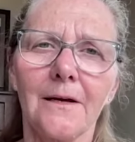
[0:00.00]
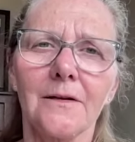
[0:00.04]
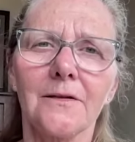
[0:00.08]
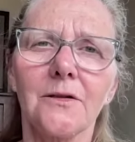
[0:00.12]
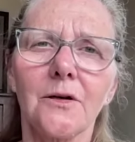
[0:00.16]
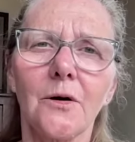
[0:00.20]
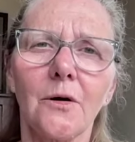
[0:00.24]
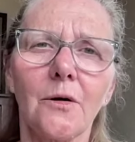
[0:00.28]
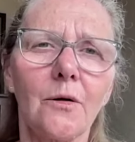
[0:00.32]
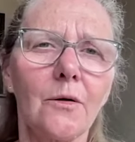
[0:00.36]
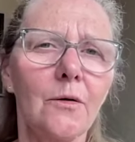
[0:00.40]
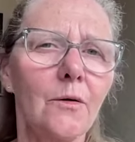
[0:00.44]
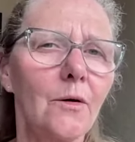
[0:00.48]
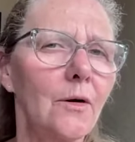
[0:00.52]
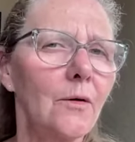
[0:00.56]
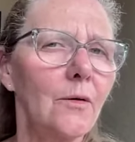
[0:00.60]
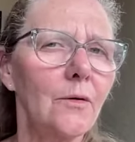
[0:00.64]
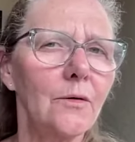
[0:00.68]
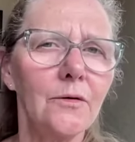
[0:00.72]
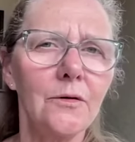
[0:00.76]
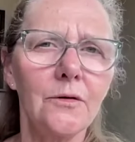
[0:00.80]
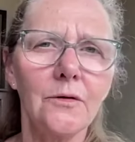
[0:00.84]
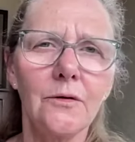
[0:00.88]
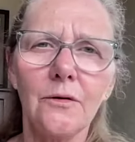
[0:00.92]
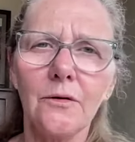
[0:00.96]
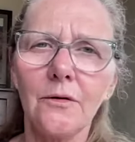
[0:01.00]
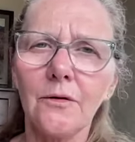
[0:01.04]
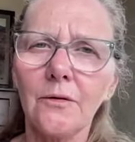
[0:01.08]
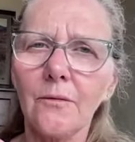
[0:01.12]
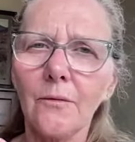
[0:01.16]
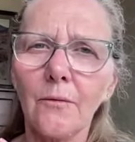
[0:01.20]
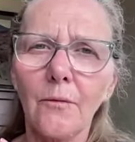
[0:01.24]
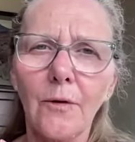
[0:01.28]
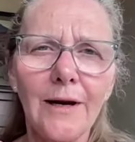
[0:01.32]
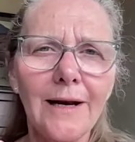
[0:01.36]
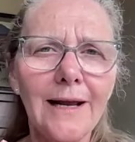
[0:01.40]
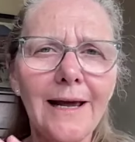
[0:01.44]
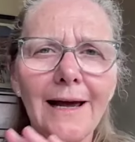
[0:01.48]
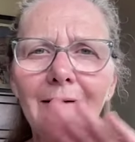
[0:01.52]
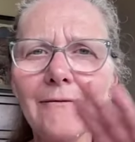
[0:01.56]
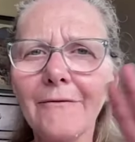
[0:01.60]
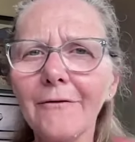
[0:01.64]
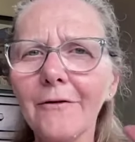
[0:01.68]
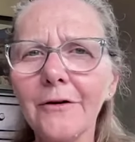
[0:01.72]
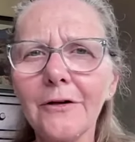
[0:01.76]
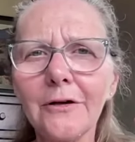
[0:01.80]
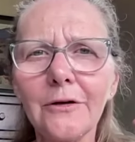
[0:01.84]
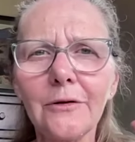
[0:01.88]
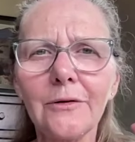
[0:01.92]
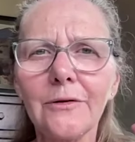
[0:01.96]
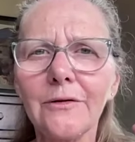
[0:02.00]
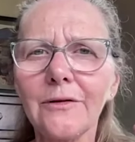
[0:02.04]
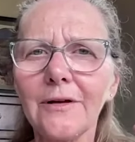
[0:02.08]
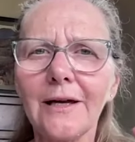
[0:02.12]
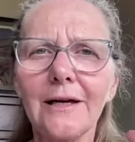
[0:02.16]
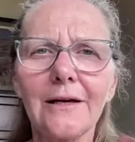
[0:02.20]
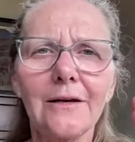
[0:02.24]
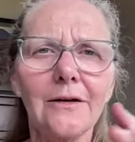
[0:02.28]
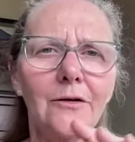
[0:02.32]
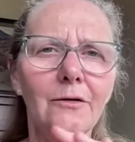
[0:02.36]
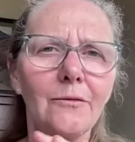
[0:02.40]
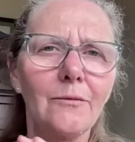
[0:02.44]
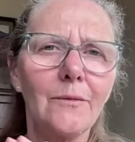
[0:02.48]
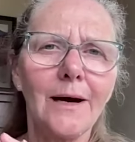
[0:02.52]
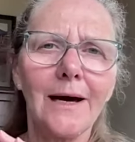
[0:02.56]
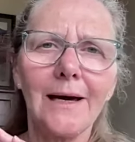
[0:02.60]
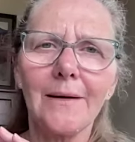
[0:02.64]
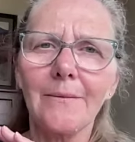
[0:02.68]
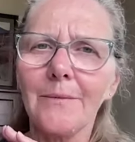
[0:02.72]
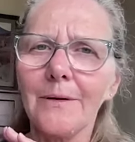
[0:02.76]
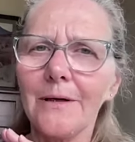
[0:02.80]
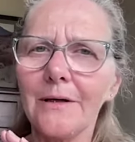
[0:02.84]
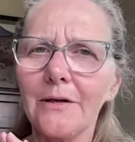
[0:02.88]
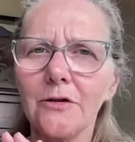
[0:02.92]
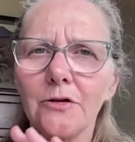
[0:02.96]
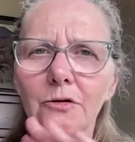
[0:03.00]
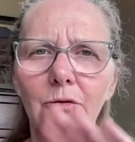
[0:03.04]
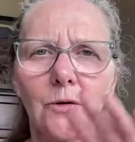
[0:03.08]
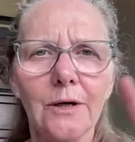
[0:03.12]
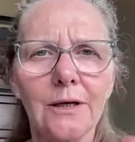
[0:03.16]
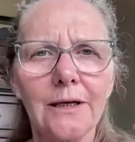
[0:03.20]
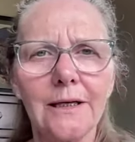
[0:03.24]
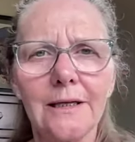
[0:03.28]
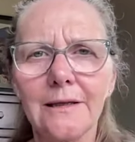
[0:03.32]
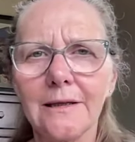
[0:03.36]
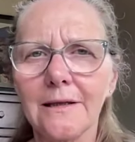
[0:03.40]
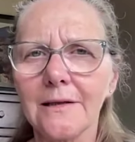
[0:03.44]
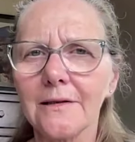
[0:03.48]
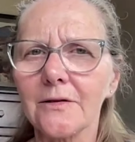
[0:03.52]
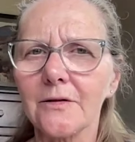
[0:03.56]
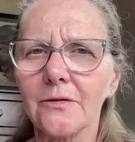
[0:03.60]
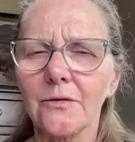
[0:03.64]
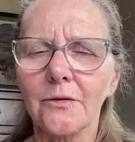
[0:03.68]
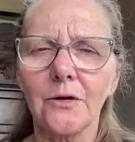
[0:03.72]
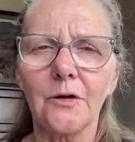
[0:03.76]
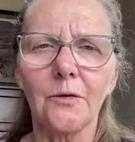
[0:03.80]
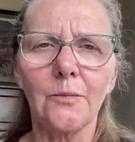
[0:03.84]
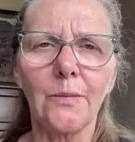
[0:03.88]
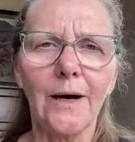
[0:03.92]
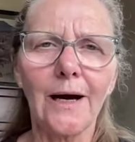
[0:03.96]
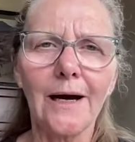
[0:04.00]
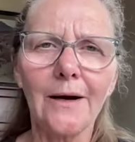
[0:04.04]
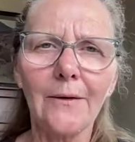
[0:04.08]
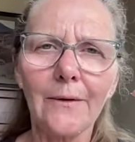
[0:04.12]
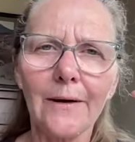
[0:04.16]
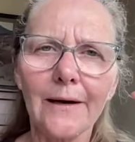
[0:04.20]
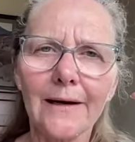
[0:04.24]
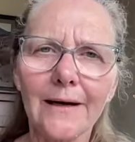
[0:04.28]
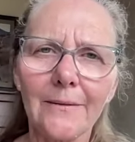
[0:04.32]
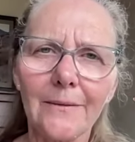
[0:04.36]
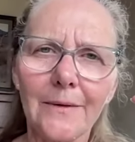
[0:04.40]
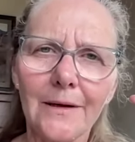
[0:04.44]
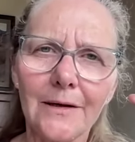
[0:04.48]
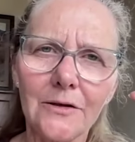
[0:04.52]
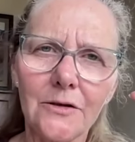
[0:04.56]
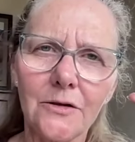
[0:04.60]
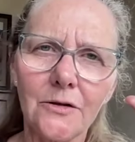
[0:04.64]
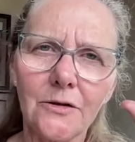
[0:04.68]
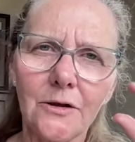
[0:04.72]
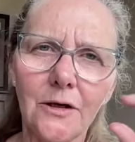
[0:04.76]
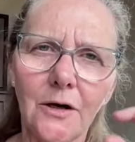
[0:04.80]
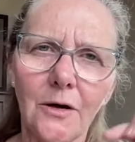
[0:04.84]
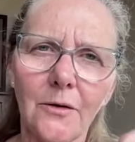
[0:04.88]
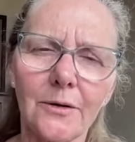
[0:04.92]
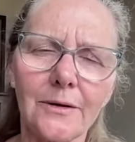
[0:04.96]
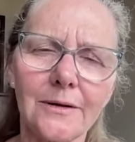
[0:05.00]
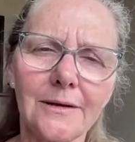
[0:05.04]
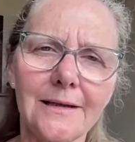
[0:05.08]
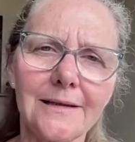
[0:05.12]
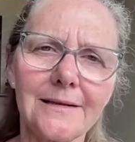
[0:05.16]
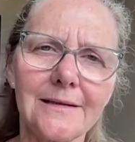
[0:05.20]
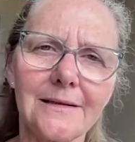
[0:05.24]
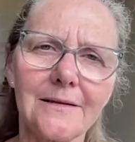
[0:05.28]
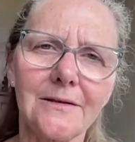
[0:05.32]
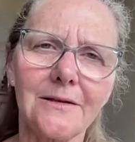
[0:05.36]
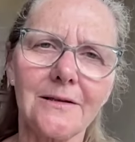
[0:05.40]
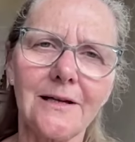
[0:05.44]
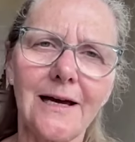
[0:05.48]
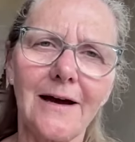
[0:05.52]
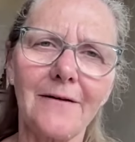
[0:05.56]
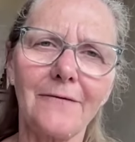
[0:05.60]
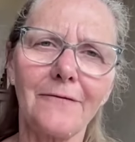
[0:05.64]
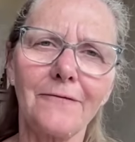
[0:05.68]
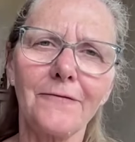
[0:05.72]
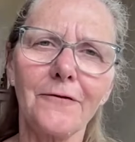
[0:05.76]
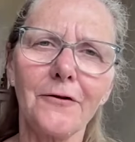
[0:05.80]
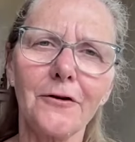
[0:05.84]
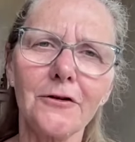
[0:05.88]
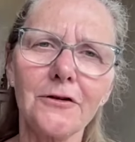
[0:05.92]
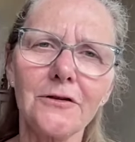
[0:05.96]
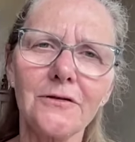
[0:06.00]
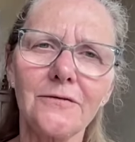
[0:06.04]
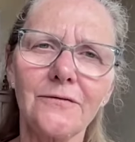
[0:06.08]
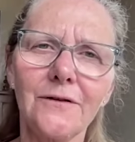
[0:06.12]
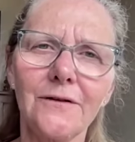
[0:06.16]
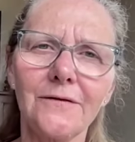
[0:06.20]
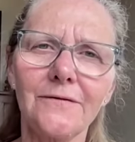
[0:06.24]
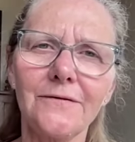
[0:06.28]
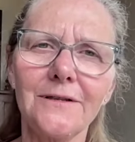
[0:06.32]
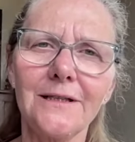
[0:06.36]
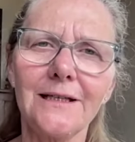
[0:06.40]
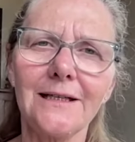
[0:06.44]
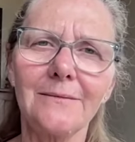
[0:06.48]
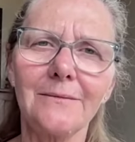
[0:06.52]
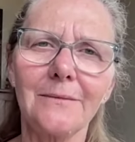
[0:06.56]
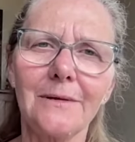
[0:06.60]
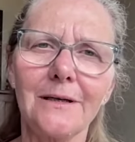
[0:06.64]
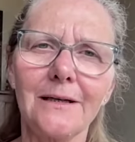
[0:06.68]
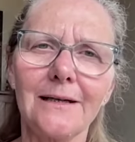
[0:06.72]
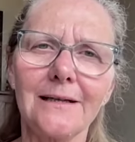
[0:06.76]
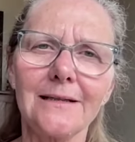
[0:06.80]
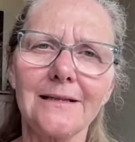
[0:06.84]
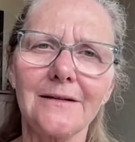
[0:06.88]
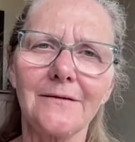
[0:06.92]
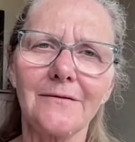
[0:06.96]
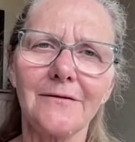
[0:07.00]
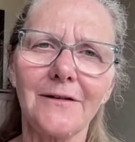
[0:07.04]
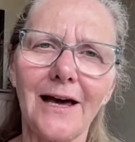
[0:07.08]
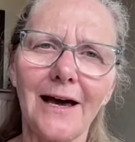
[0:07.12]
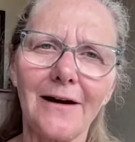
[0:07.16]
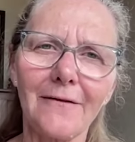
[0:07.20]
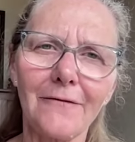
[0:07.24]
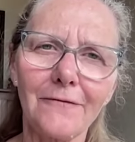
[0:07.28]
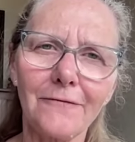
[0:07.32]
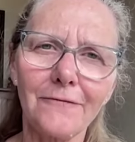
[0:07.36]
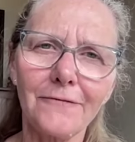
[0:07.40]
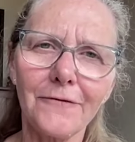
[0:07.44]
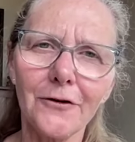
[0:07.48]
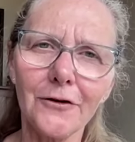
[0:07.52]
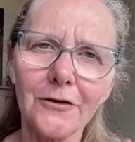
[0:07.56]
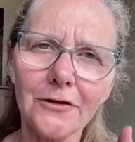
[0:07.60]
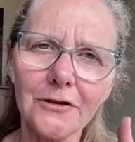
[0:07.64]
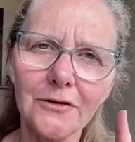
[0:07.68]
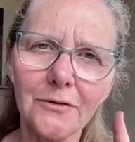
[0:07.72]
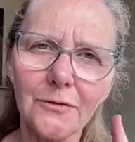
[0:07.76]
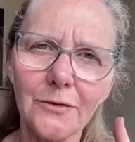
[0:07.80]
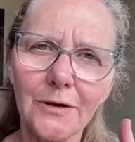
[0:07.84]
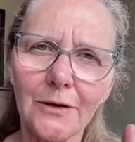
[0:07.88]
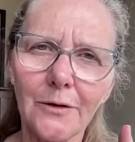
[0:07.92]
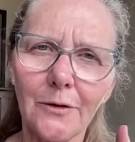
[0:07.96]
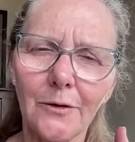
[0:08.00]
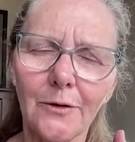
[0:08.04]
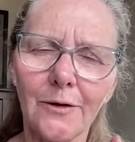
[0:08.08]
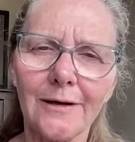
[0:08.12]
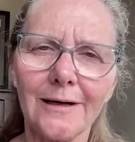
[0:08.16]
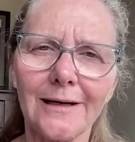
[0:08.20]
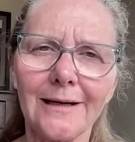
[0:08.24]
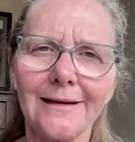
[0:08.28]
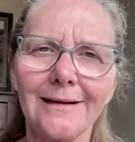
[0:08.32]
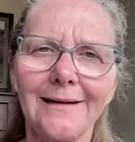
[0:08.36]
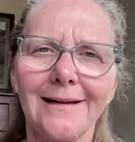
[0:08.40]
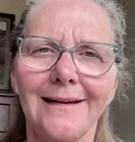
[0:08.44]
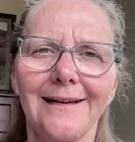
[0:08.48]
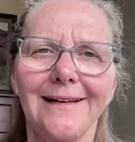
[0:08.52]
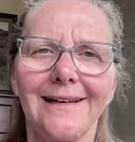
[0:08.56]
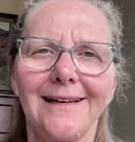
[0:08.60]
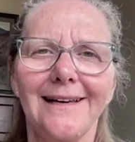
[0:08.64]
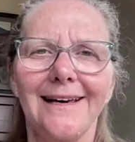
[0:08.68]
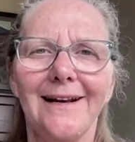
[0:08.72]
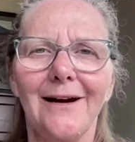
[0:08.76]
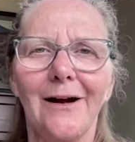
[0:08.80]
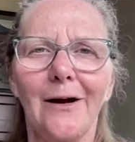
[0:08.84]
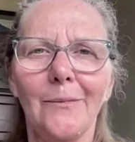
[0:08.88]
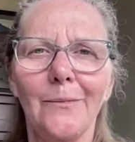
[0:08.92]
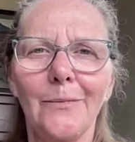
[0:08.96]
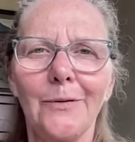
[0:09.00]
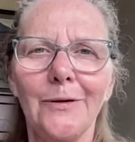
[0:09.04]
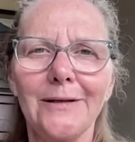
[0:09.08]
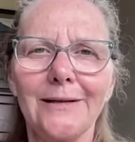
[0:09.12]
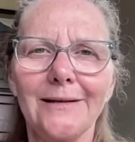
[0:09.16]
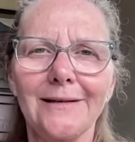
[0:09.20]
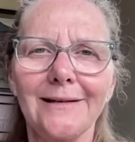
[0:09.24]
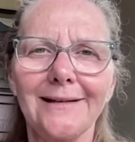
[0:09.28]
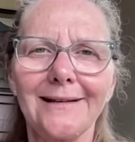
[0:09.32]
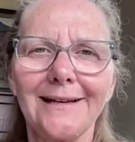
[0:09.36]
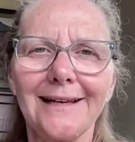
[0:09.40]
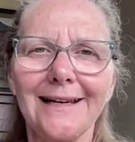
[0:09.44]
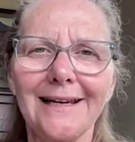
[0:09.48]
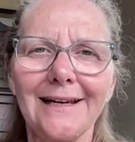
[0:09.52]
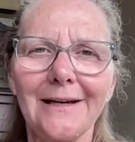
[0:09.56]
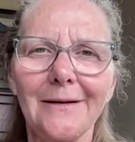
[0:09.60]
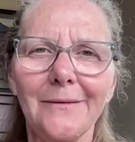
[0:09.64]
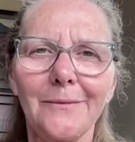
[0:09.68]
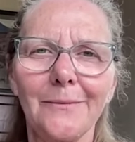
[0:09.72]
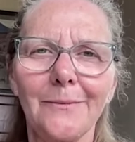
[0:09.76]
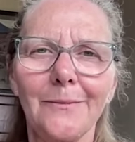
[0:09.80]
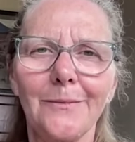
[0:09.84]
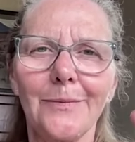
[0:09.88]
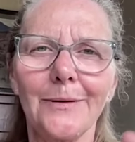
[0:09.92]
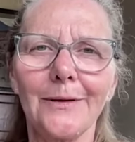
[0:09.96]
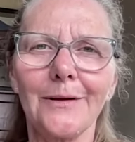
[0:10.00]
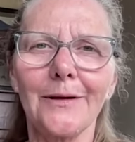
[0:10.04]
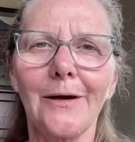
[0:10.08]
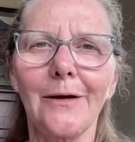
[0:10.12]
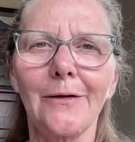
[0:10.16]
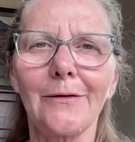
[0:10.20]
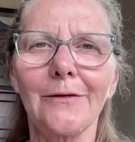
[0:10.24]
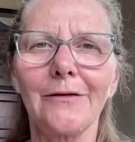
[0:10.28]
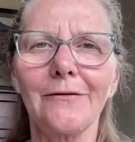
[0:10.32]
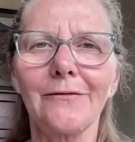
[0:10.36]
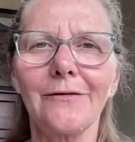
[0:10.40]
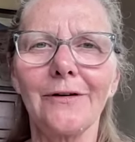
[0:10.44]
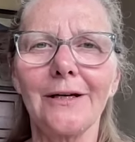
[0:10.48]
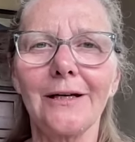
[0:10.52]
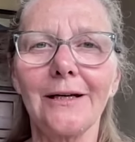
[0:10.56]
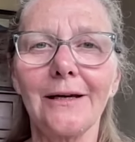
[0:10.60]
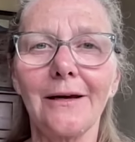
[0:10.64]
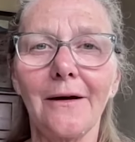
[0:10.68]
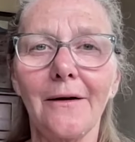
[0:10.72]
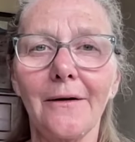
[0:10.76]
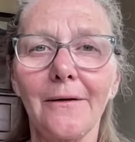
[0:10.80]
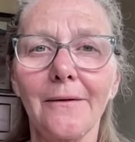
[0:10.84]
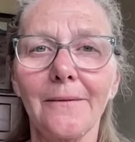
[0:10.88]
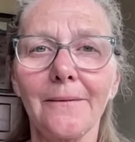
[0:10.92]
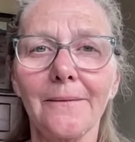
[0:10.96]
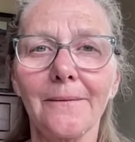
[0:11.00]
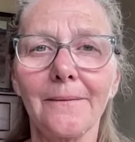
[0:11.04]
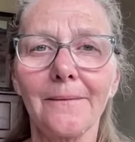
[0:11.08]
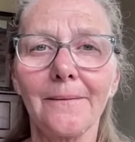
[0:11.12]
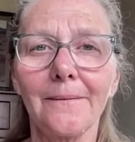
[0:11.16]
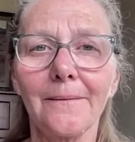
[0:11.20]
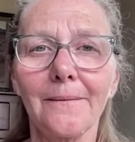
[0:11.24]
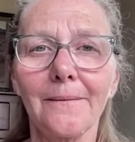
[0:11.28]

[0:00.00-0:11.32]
So whenever you think you might be joining this group, I recommend you go and listen to that first 15 minutes of that first recording, and I'll put the link below the video